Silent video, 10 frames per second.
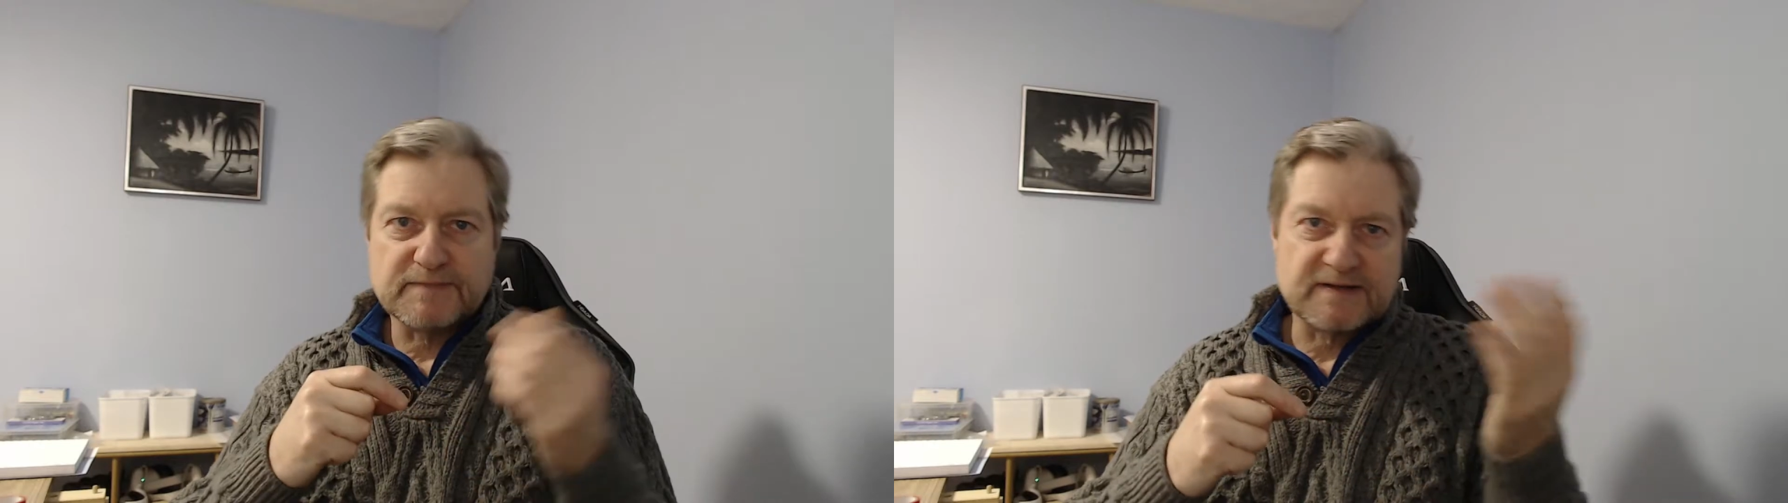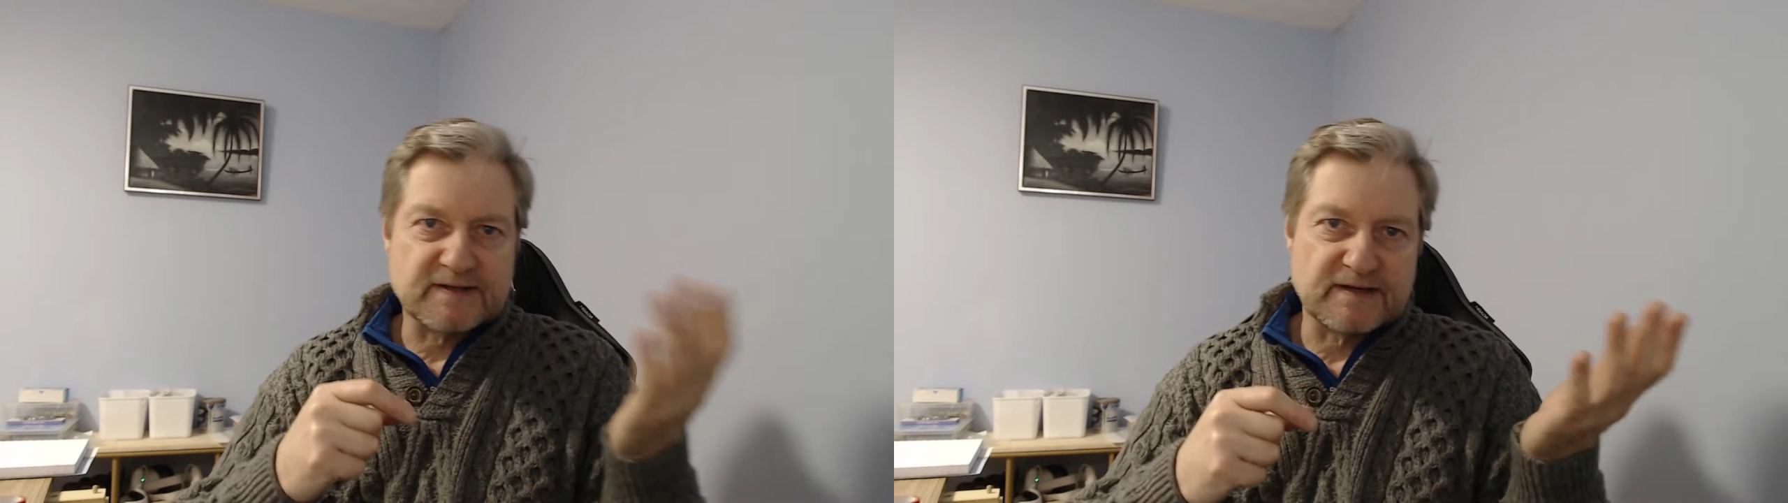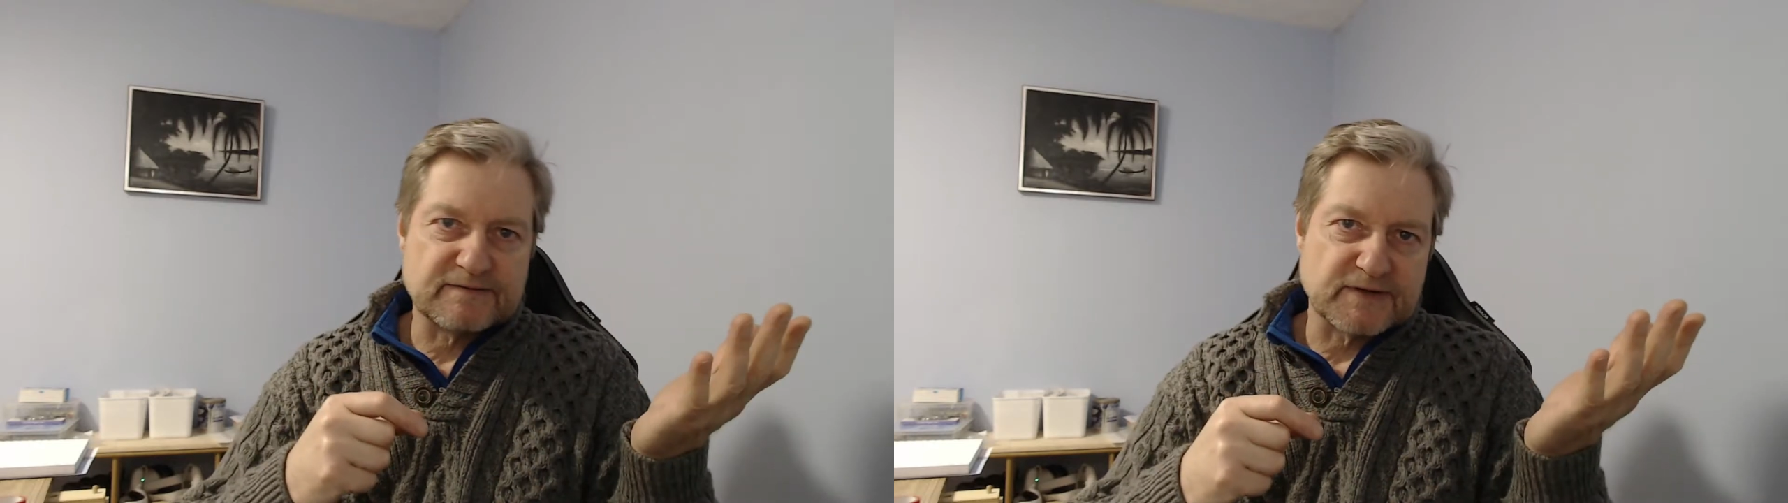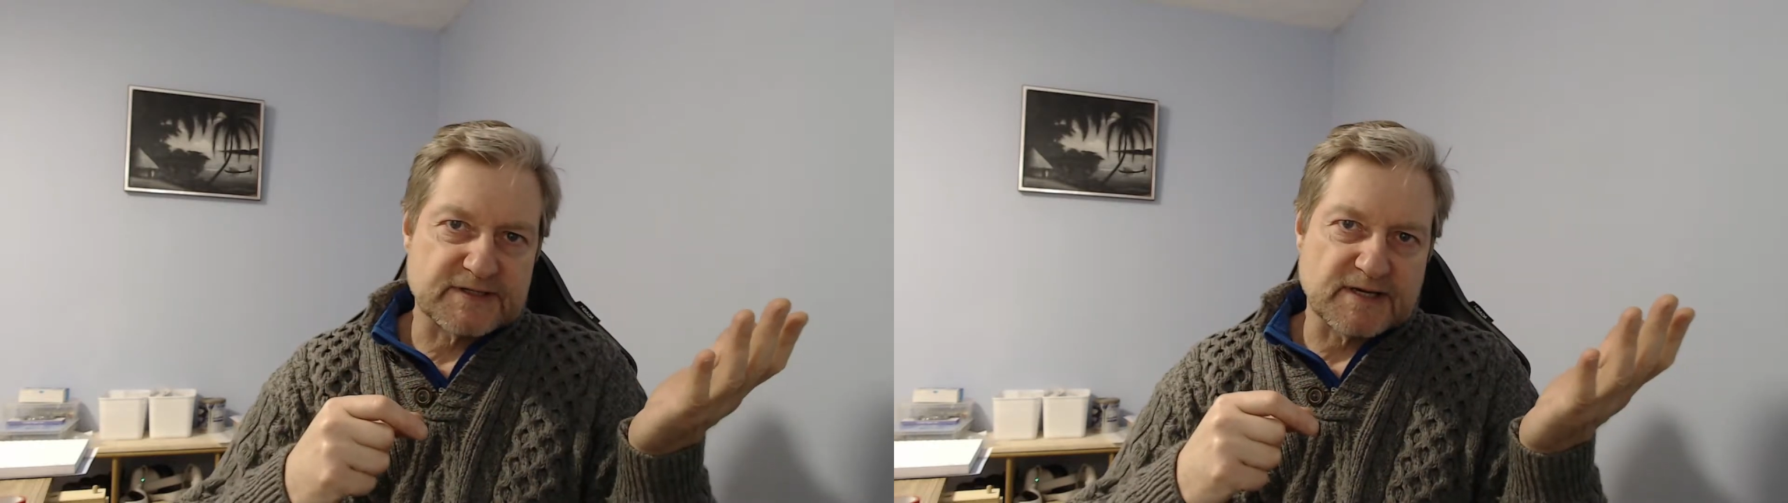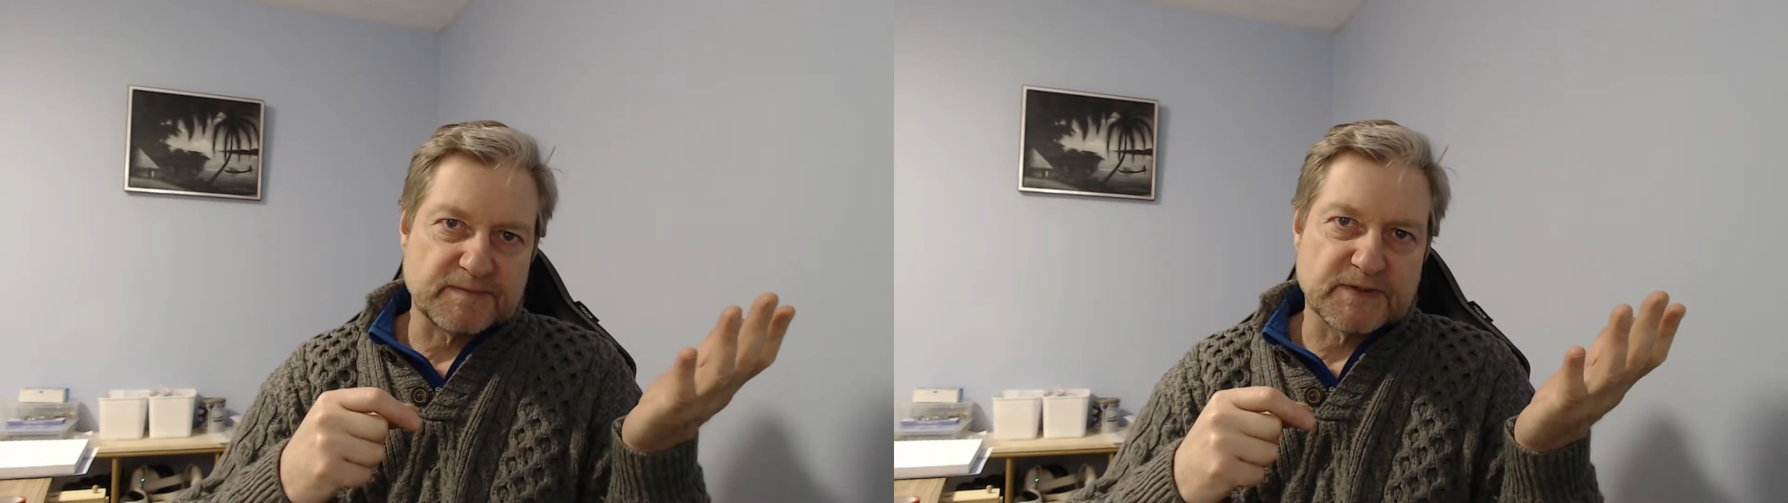Methane, for
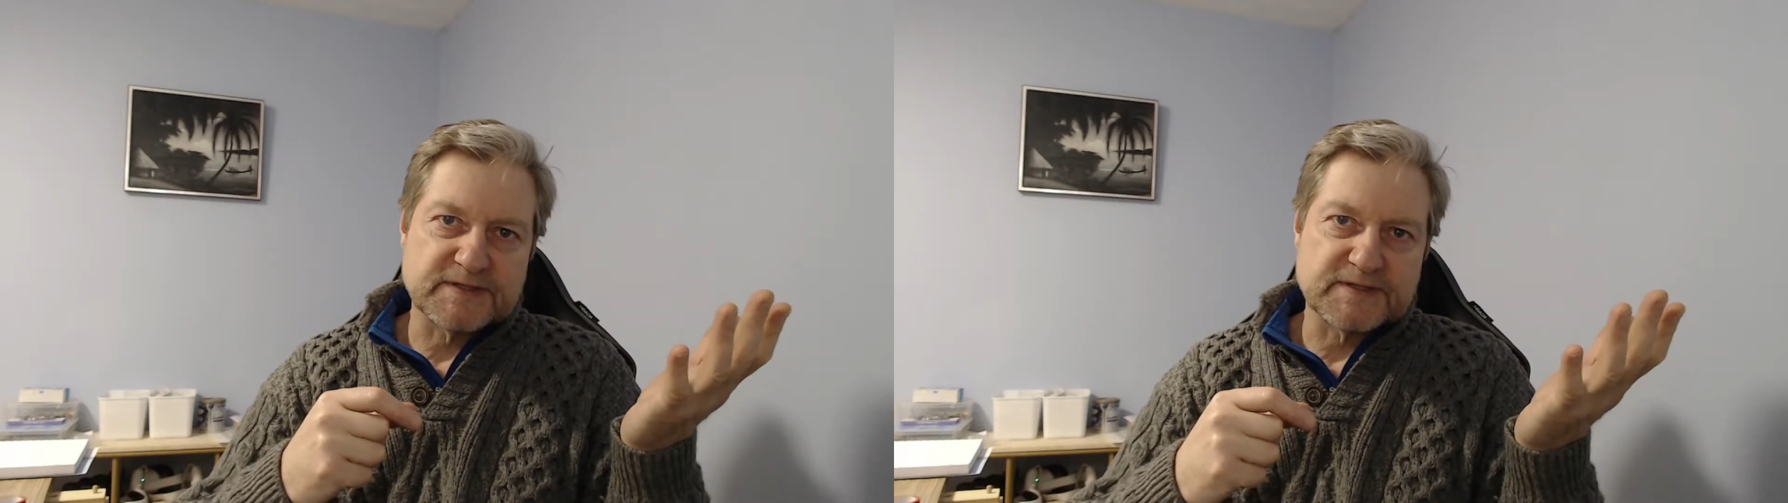example,